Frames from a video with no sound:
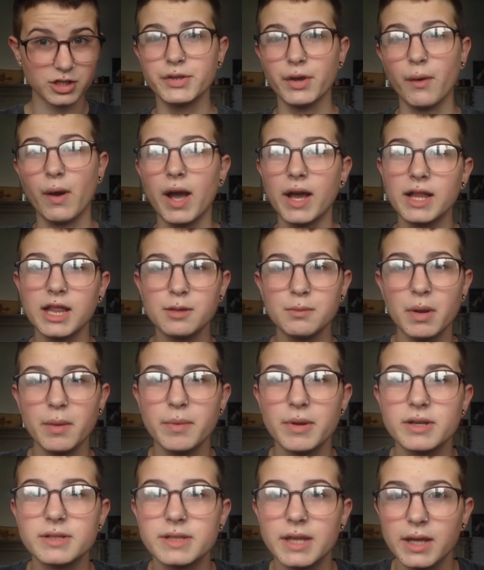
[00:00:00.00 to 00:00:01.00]
So I clean my
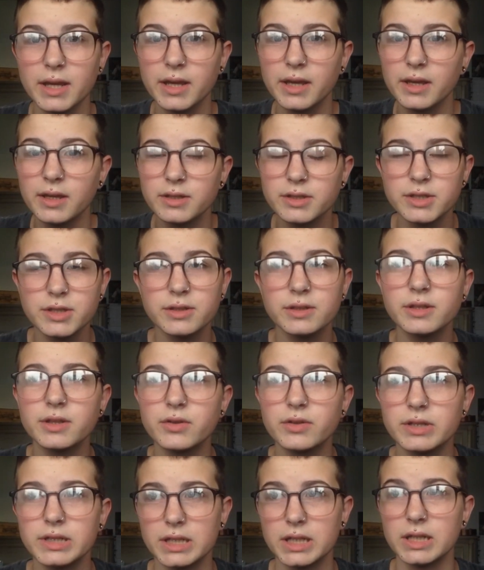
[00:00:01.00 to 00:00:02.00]
piercing 2 to
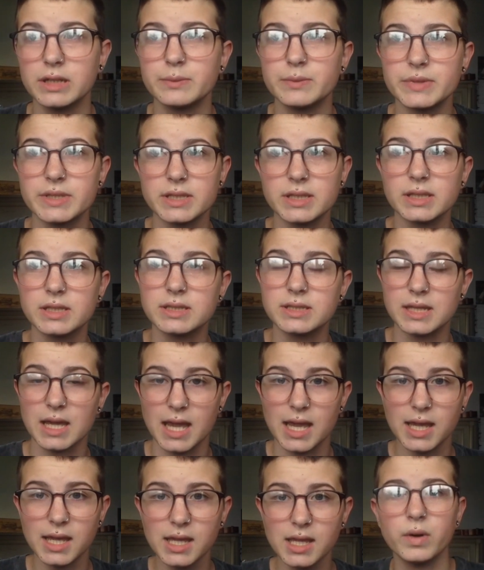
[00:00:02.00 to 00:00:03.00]
3 times a
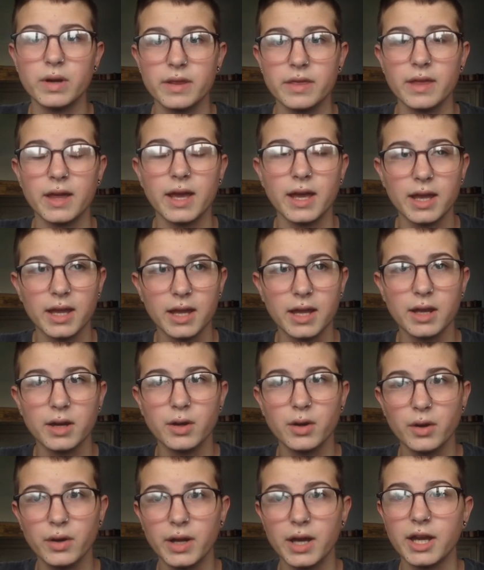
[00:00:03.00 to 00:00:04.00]
day with a
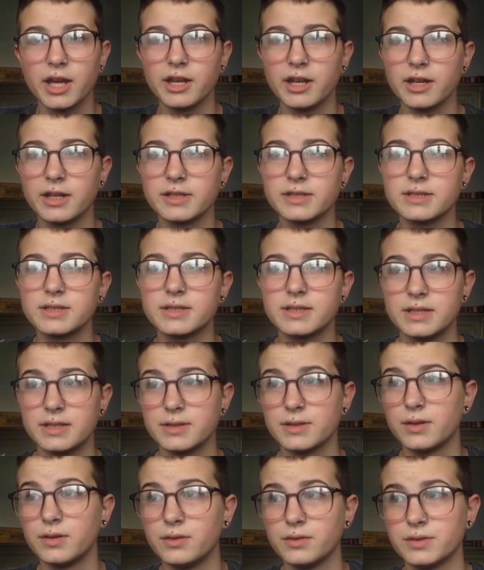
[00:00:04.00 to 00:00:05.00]
non-iodized sea
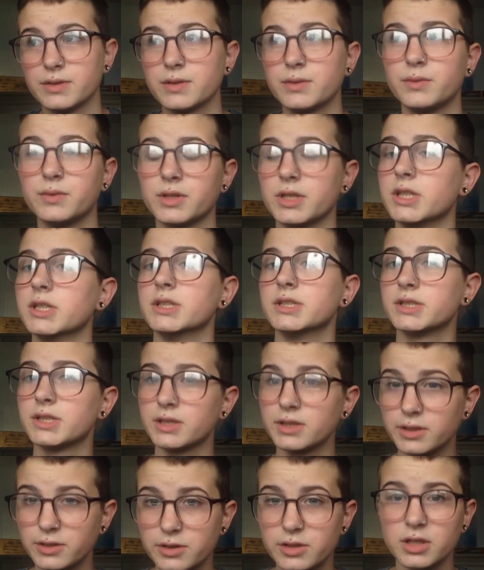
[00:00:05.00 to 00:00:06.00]
salt water
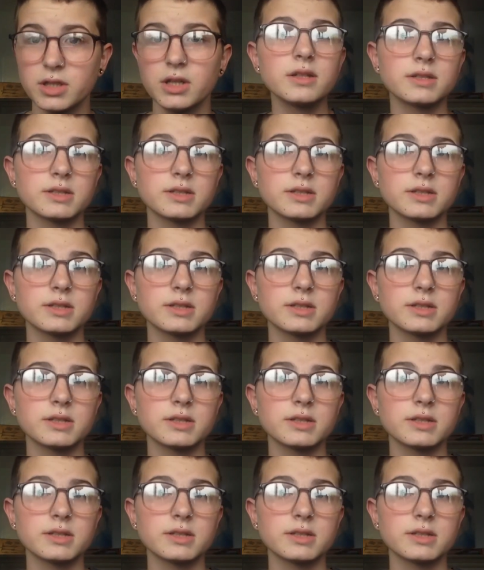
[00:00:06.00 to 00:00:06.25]
solution.